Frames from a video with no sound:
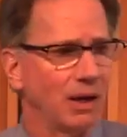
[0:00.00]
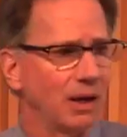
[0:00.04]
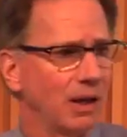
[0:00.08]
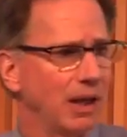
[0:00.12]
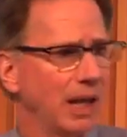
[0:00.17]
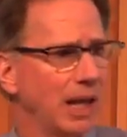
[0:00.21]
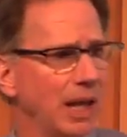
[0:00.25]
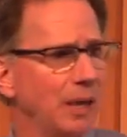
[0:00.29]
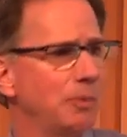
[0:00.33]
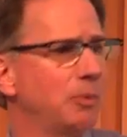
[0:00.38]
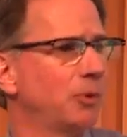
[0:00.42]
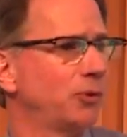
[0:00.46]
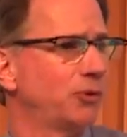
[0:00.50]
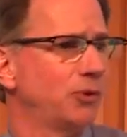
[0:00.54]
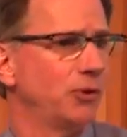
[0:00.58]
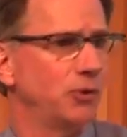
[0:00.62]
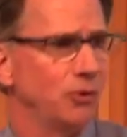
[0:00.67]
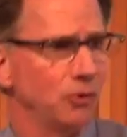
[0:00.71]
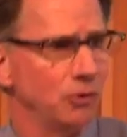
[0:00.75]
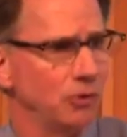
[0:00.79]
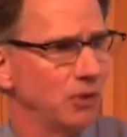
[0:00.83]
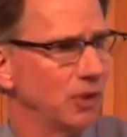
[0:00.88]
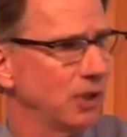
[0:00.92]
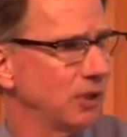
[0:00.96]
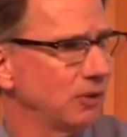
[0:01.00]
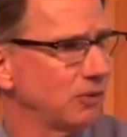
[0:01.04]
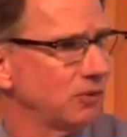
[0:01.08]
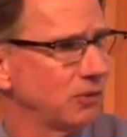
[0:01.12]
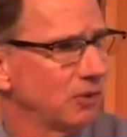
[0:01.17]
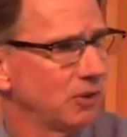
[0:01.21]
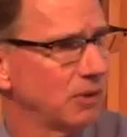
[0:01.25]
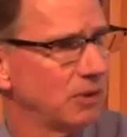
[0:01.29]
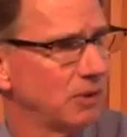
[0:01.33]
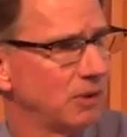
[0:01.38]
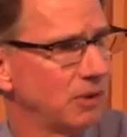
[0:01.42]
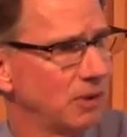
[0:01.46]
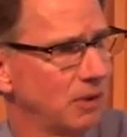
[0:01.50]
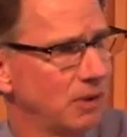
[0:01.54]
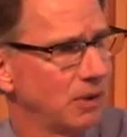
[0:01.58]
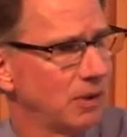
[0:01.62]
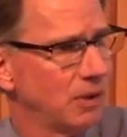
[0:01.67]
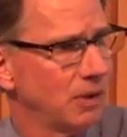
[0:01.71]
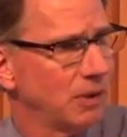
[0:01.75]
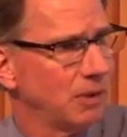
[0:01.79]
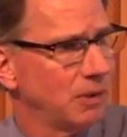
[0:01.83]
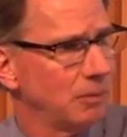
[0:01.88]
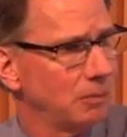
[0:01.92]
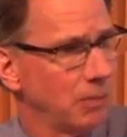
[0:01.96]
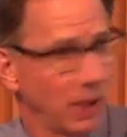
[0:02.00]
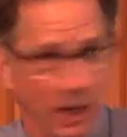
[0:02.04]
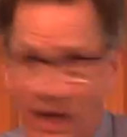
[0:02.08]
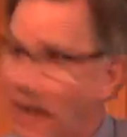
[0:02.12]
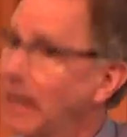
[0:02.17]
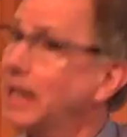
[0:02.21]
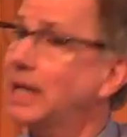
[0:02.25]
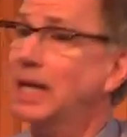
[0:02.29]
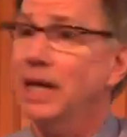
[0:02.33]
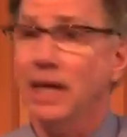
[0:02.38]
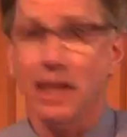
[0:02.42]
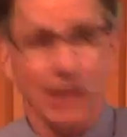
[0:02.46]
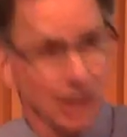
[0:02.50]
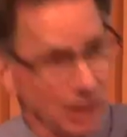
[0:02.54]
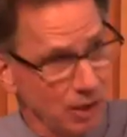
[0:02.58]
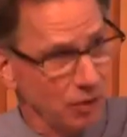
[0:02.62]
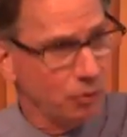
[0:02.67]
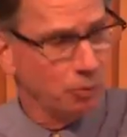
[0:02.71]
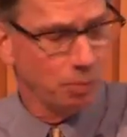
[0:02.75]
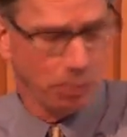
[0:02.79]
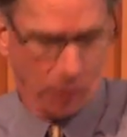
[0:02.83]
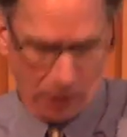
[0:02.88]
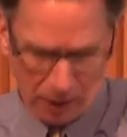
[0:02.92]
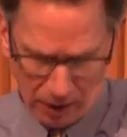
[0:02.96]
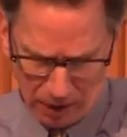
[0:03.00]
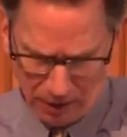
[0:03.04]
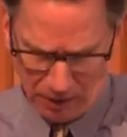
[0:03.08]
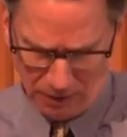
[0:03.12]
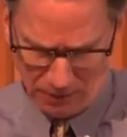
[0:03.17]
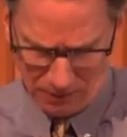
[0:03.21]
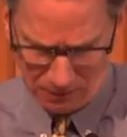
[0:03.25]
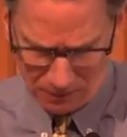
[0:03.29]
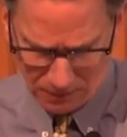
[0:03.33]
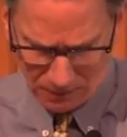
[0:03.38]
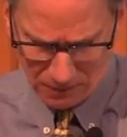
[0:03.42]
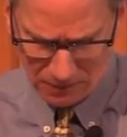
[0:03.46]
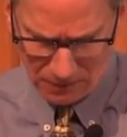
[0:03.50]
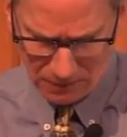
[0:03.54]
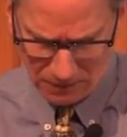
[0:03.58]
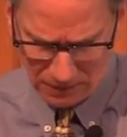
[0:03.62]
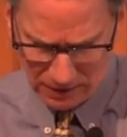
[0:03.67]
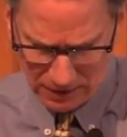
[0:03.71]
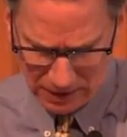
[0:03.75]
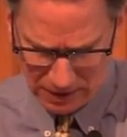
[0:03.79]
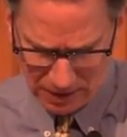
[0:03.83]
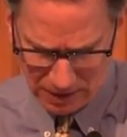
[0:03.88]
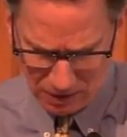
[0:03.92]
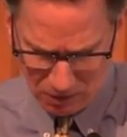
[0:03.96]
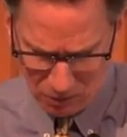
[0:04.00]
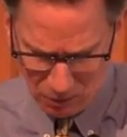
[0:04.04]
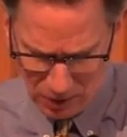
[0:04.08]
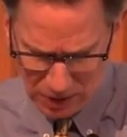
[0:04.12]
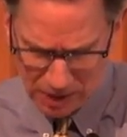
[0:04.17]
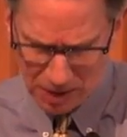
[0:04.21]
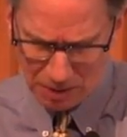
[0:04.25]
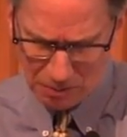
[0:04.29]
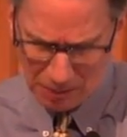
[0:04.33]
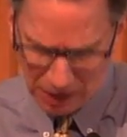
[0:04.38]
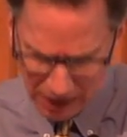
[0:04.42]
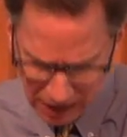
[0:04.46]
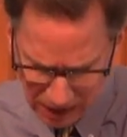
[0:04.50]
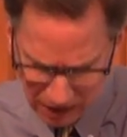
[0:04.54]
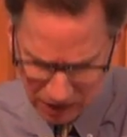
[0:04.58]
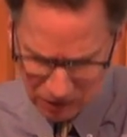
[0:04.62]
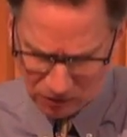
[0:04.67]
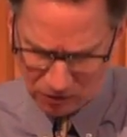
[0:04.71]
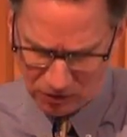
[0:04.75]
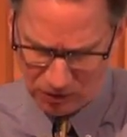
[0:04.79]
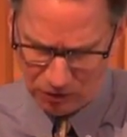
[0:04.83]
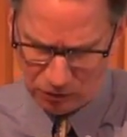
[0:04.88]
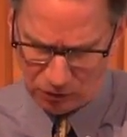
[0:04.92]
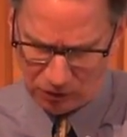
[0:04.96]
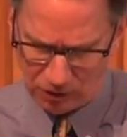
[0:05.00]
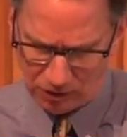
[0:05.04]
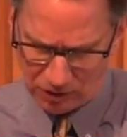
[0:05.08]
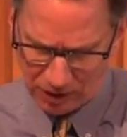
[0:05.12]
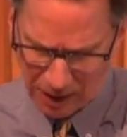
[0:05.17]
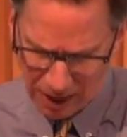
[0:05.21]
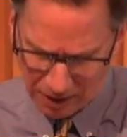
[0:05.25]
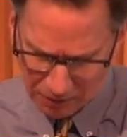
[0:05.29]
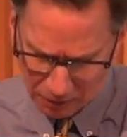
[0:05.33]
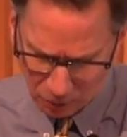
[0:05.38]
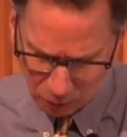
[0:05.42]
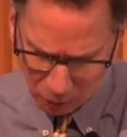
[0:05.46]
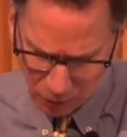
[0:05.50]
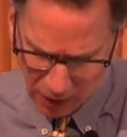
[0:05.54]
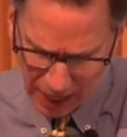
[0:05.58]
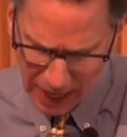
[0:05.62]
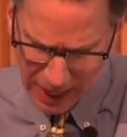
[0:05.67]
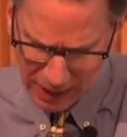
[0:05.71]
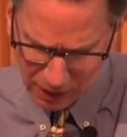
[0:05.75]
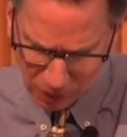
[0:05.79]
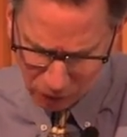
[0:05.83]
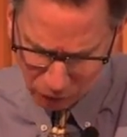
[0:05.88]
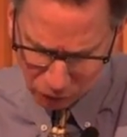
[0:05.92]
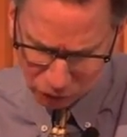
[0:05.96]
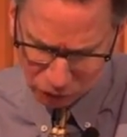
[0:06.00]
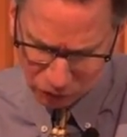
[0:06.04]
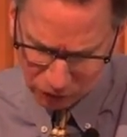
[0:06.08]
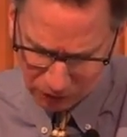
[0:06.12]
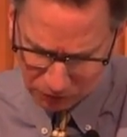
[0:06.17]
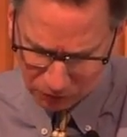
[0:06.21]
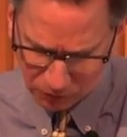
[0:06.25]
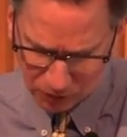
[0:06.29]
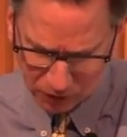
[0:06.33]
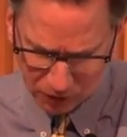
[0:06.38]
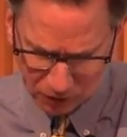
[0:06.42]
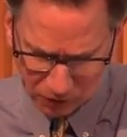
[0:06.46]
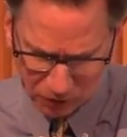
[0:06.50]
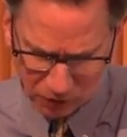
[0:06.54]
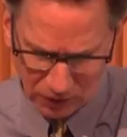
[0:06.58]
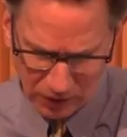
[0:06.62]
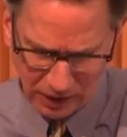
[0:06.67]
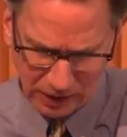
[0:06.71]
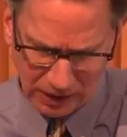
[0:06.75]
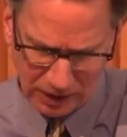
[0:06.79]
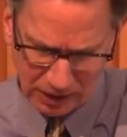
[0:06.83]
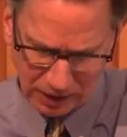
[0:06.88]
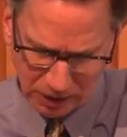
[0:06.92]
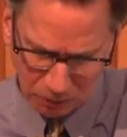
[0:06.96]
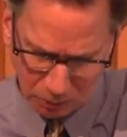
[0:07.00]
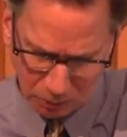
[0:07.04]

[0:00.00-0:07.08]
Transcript: able to do this. But I can at least pray. We can make a decision to have a radical shift in our thinking, that